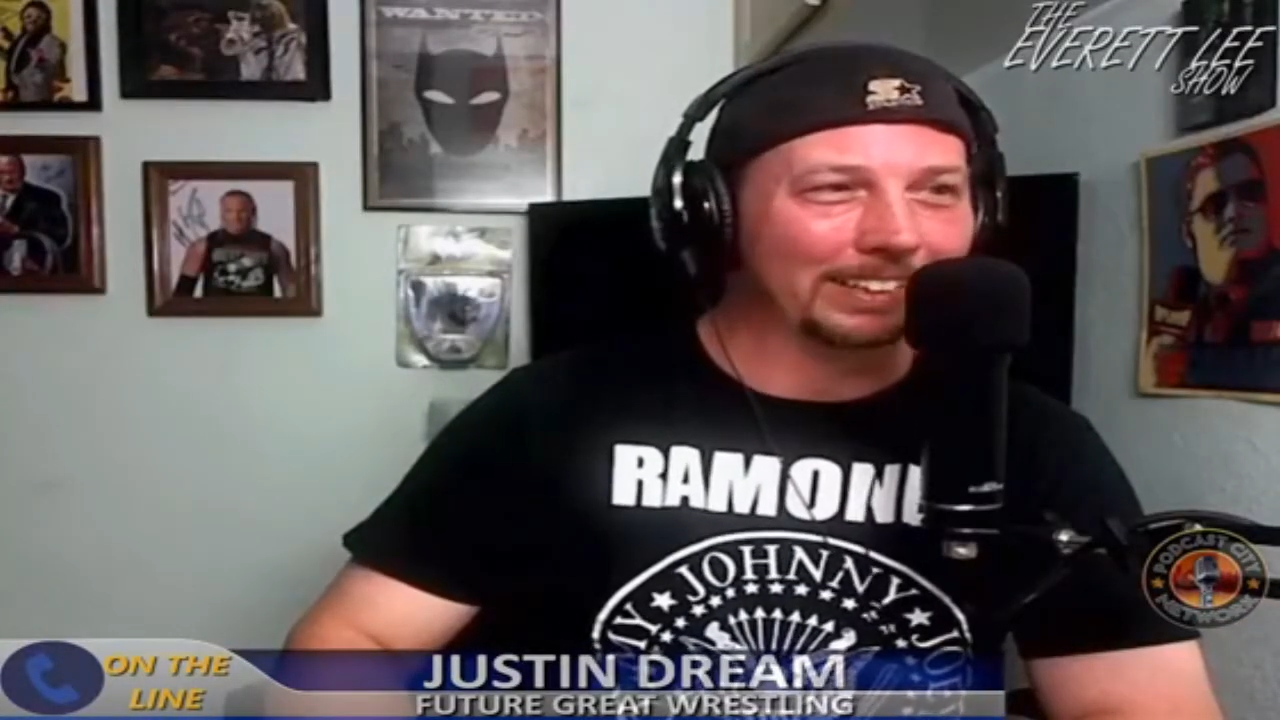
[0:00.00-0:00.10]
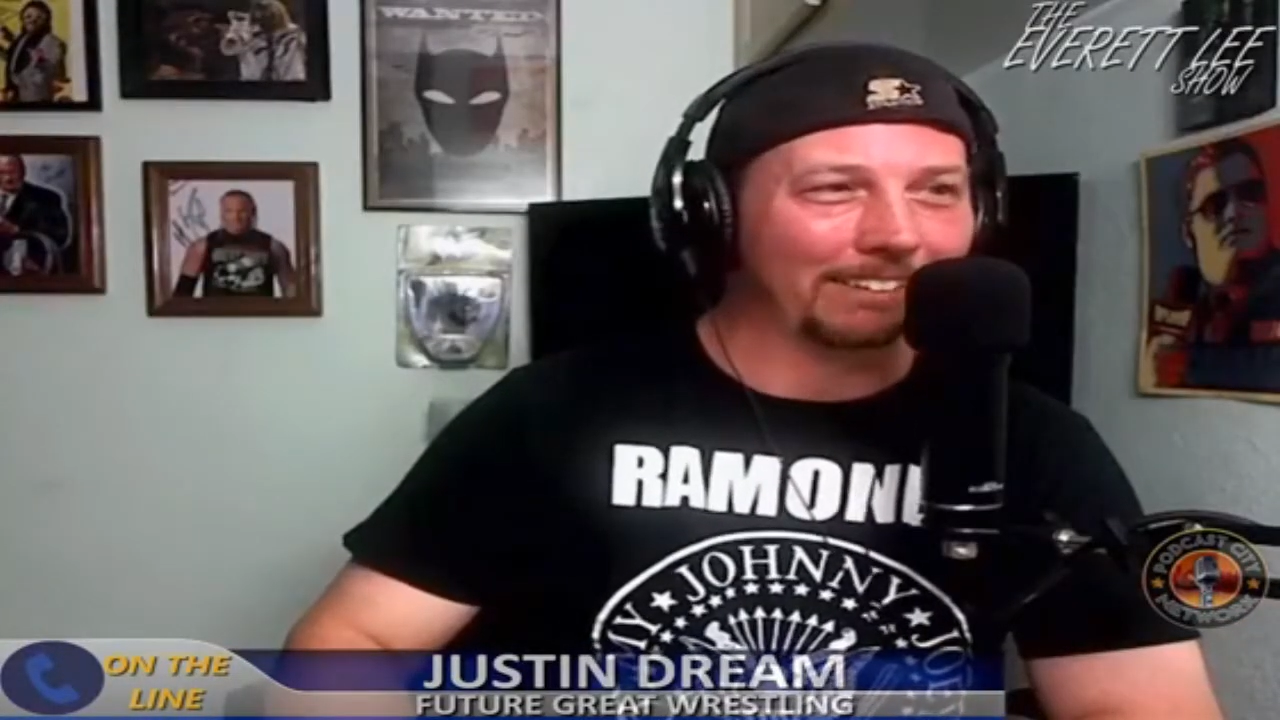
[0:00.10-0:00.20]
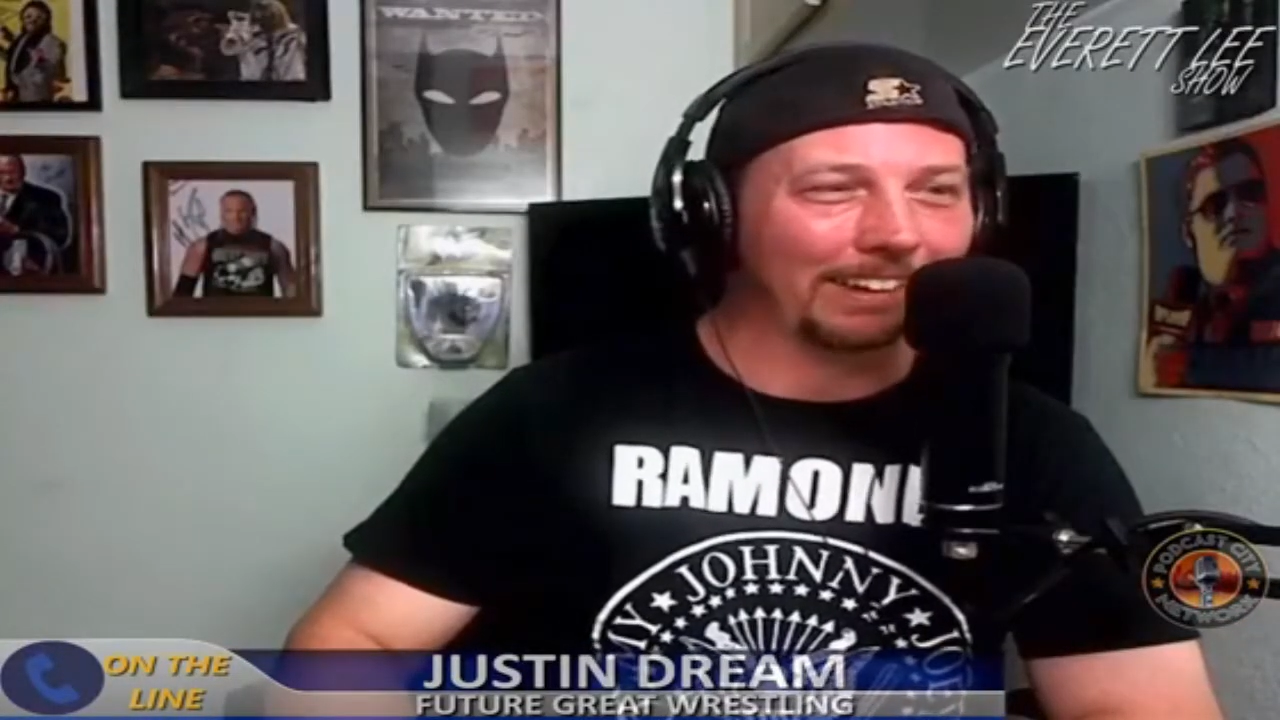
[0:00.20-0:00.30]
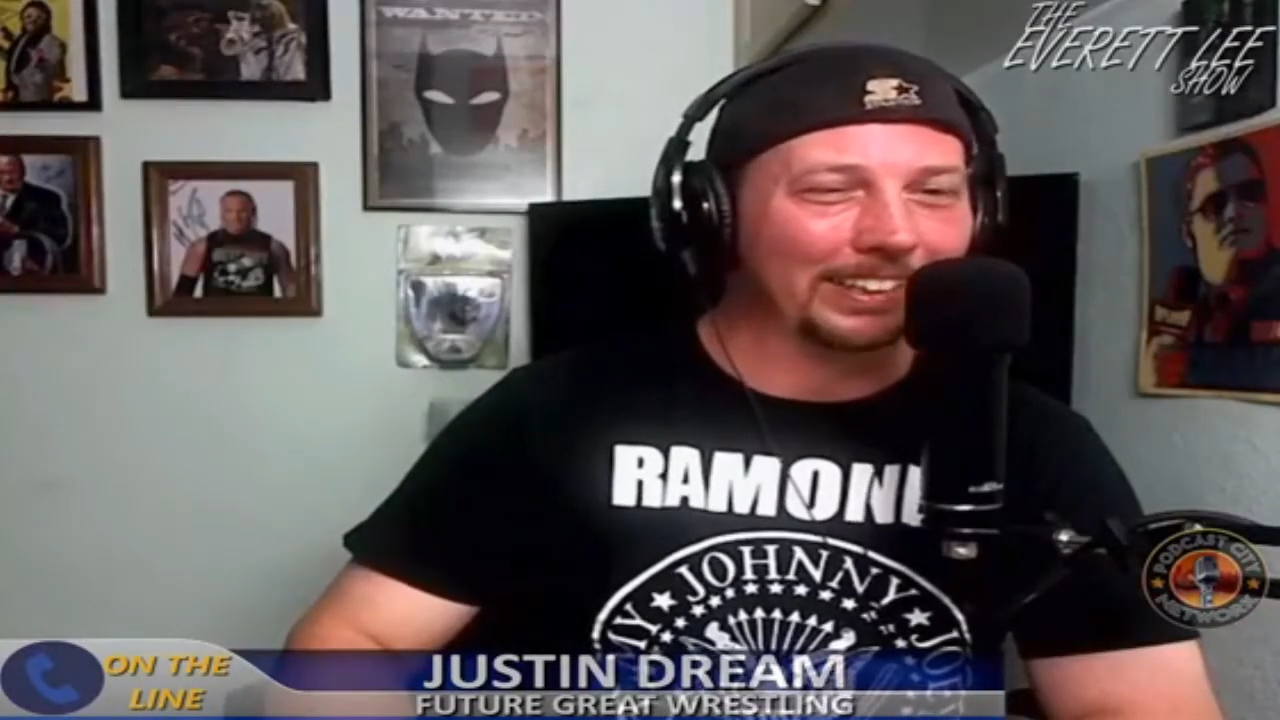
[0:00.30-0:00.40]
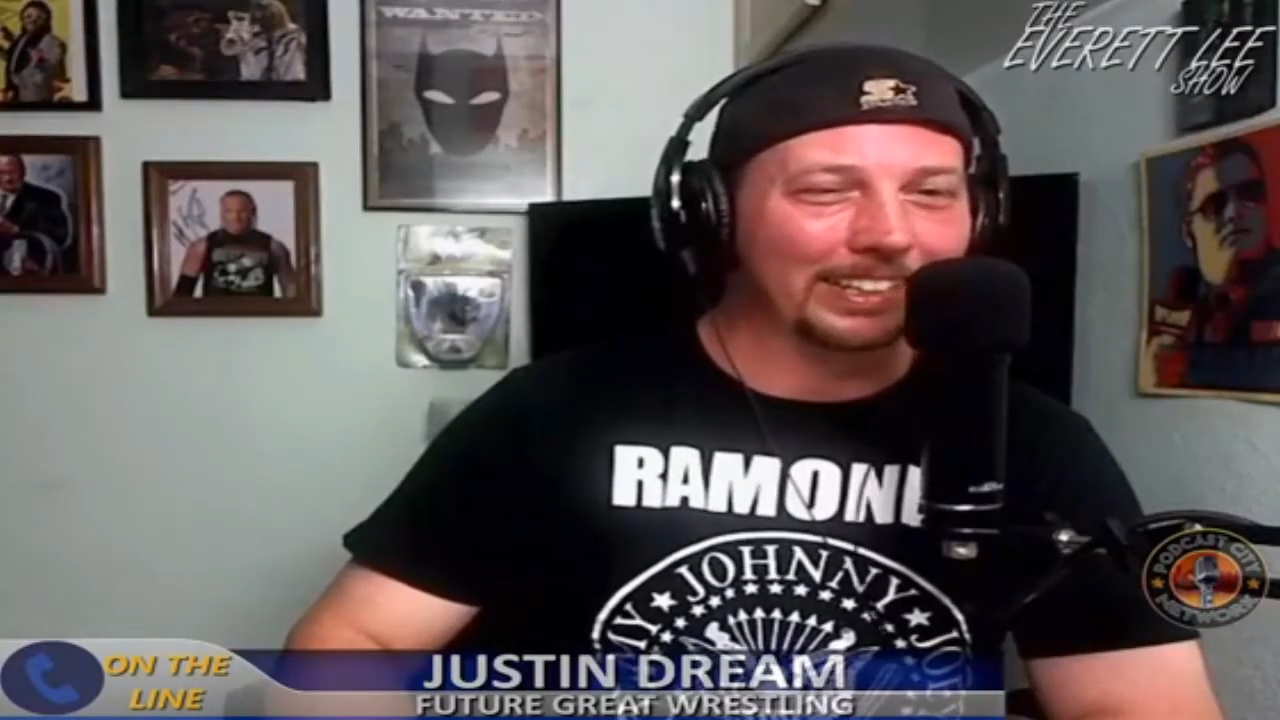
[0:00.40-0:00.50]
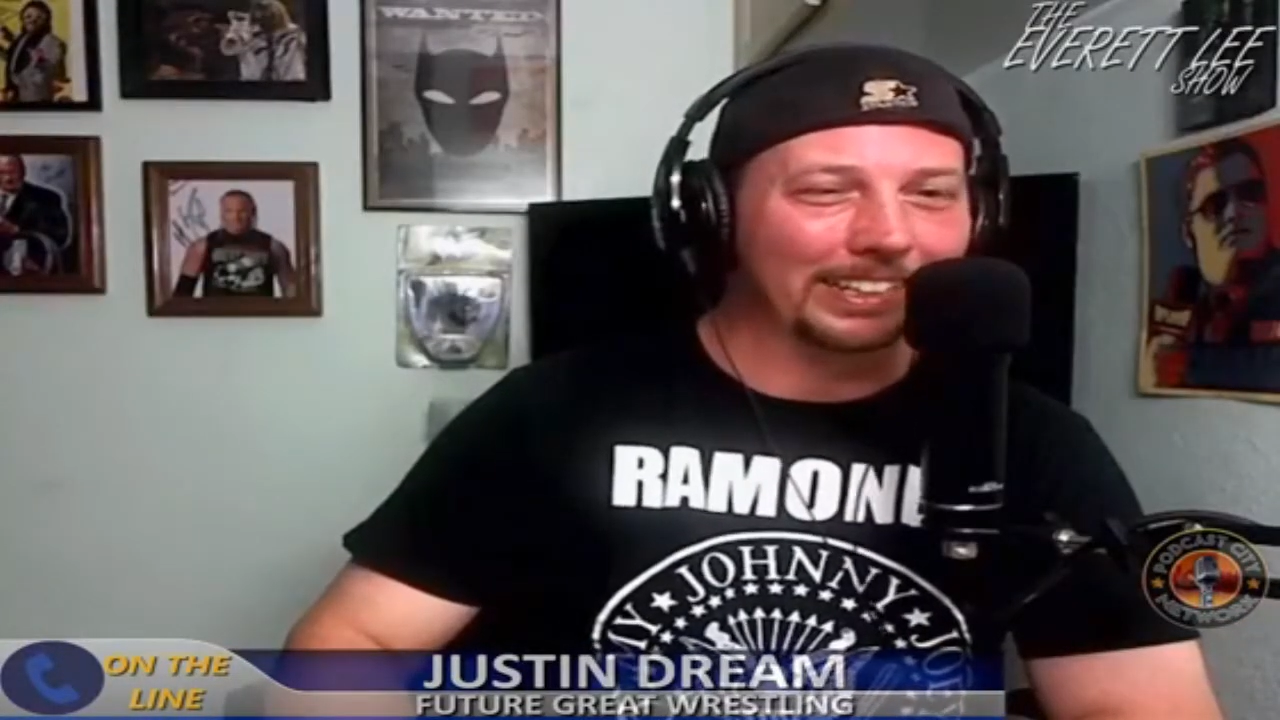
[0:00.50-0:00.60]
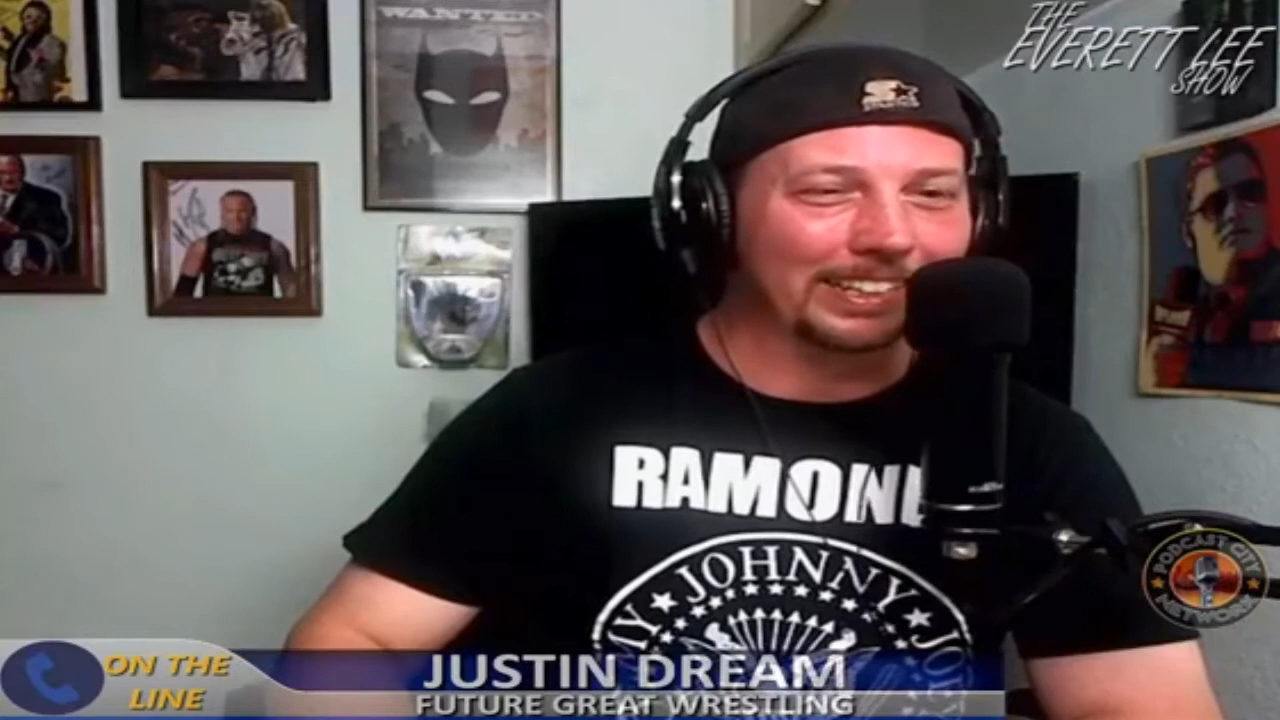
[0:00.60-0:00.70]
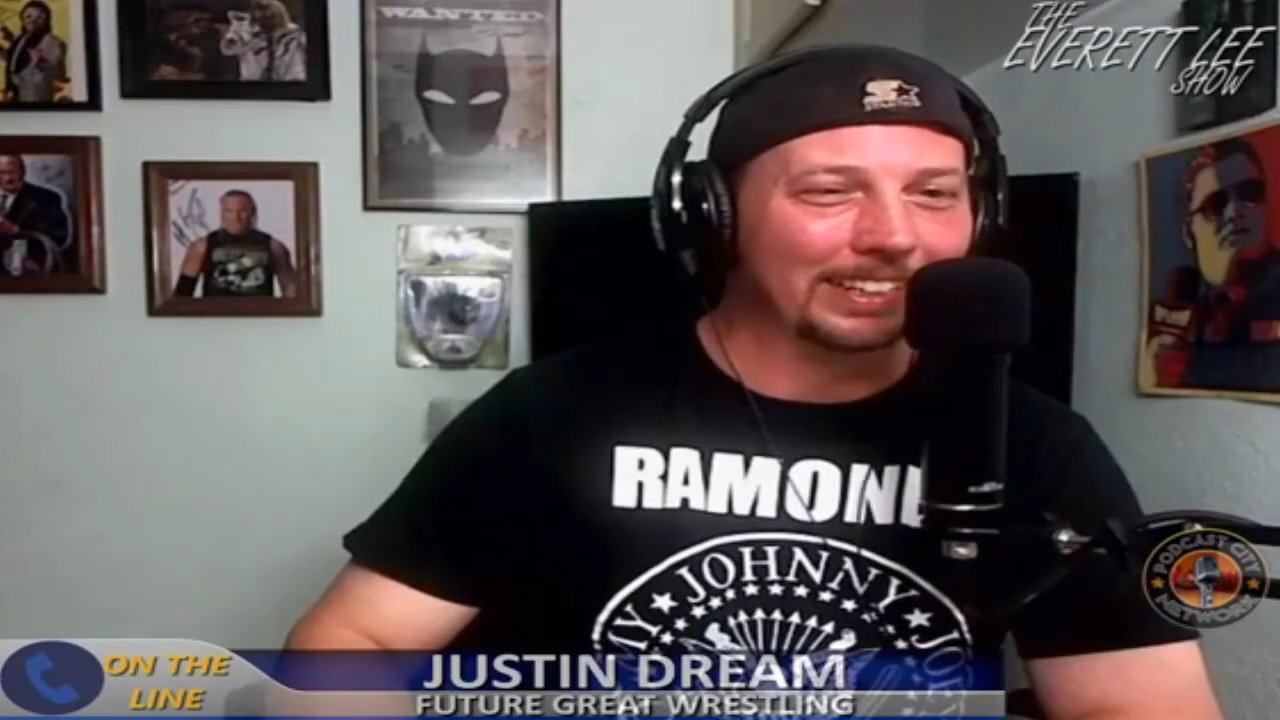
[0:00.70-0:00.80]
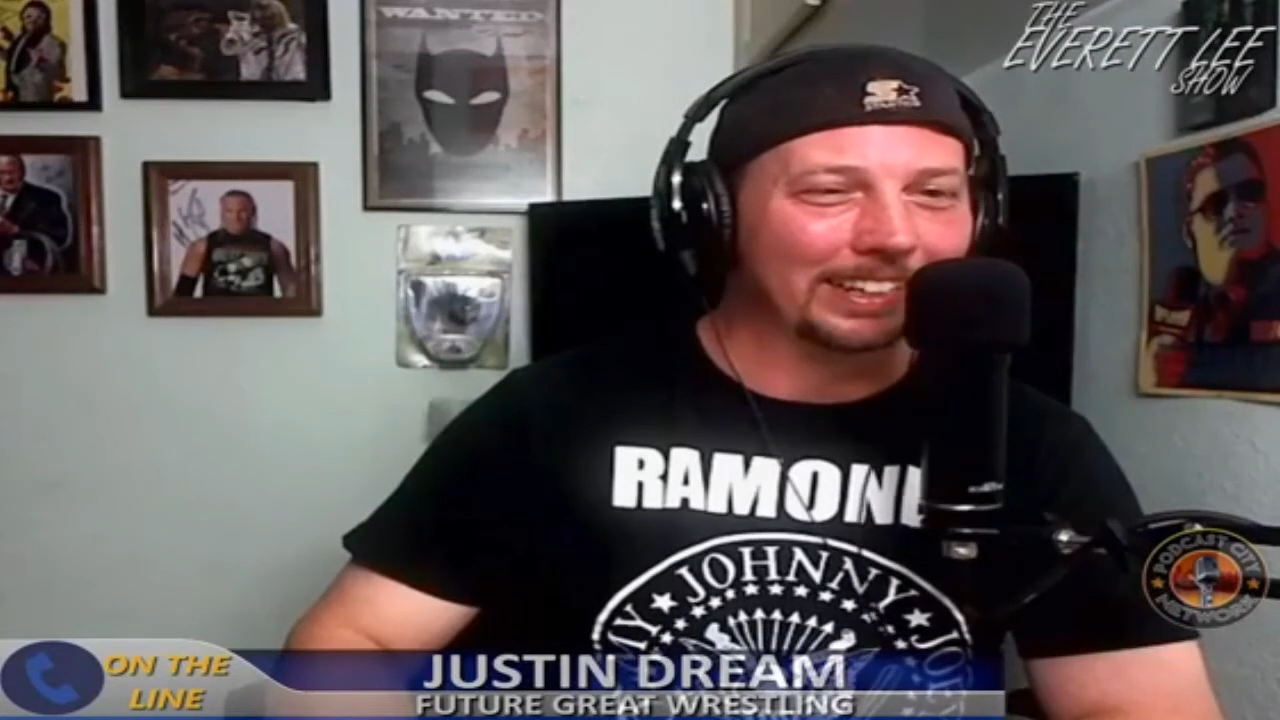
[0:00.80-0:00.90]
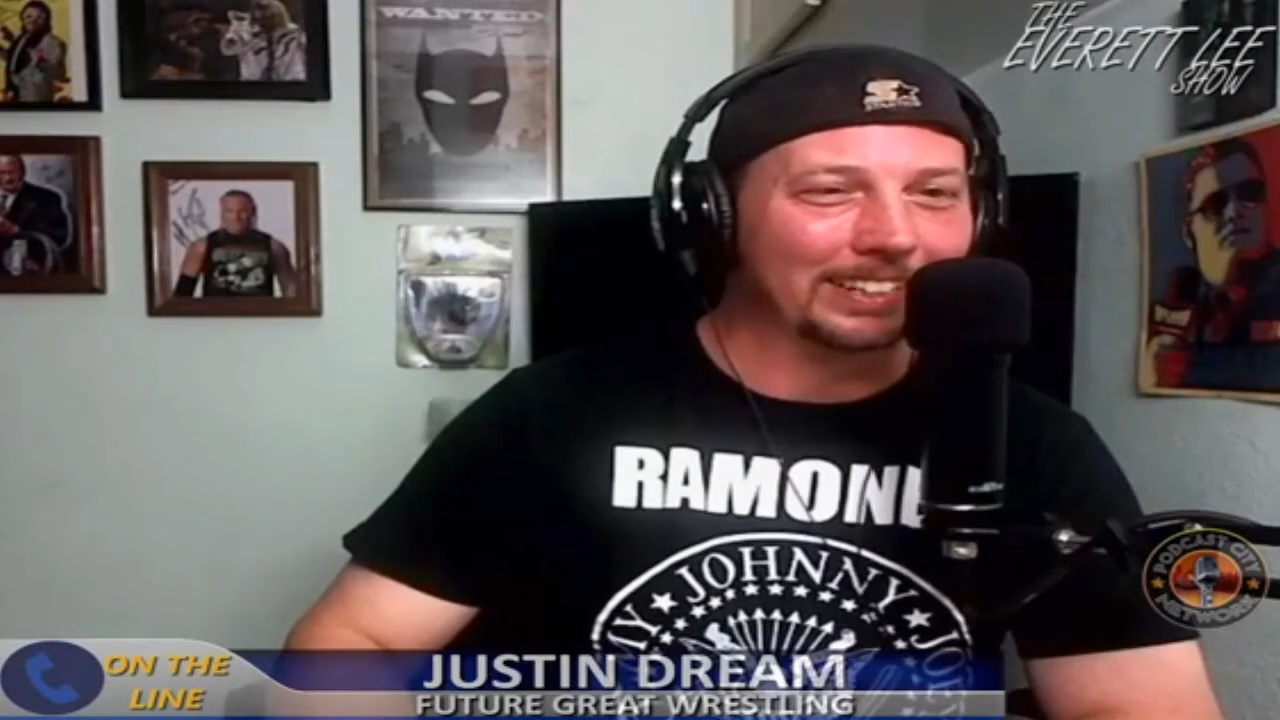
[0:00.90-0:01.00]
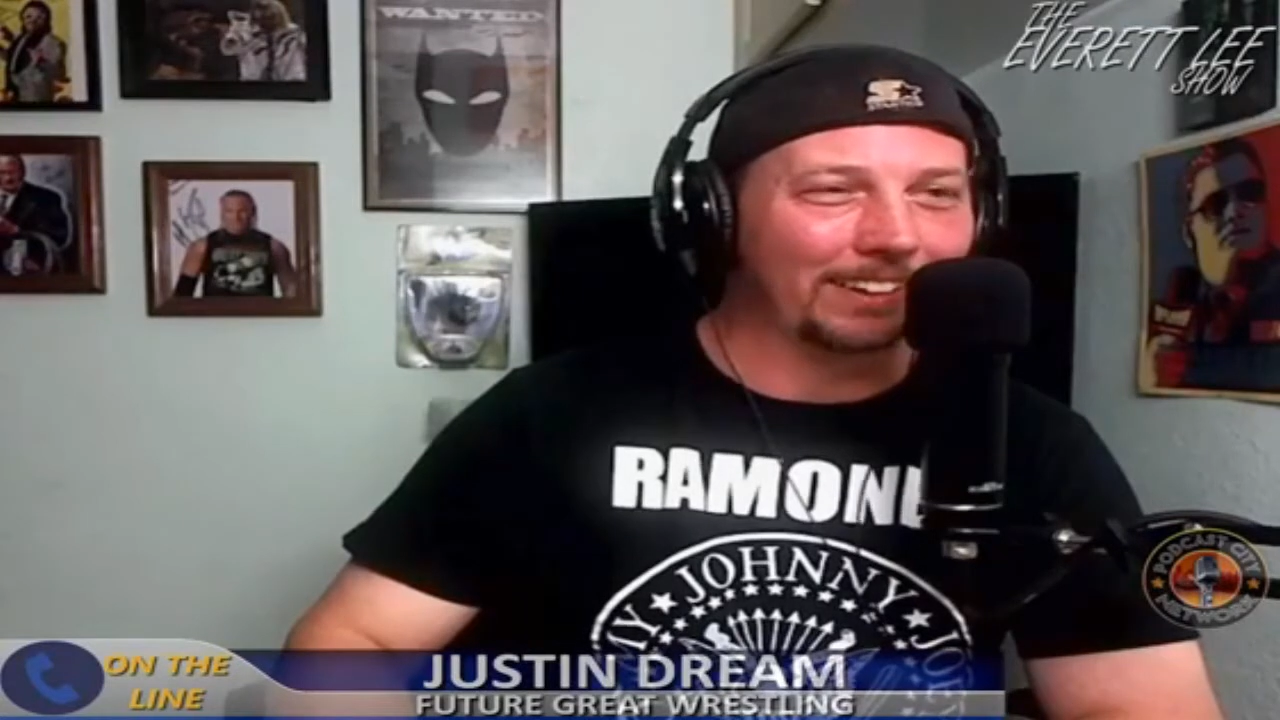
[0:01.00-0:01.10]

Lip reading: crazy. So